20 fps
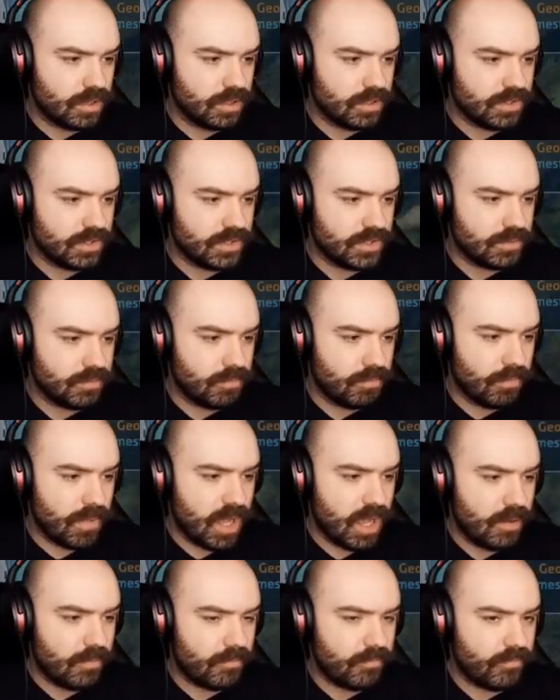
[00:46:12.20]
Nice.
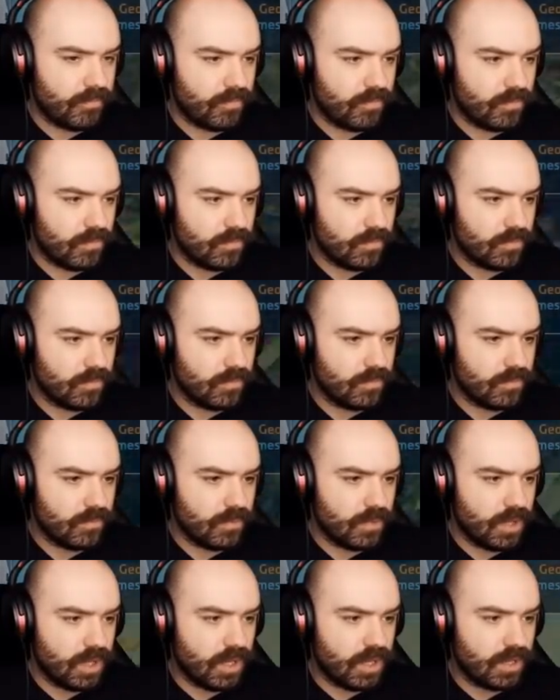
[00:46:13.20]
Bop!
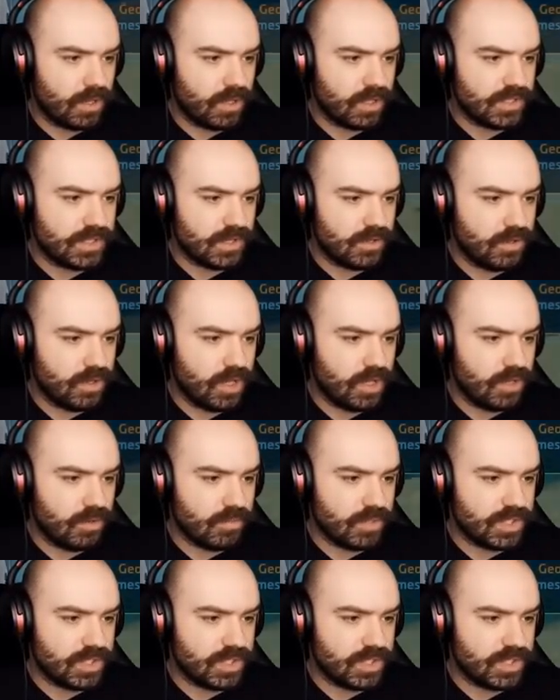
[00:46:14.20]
And that's how you get your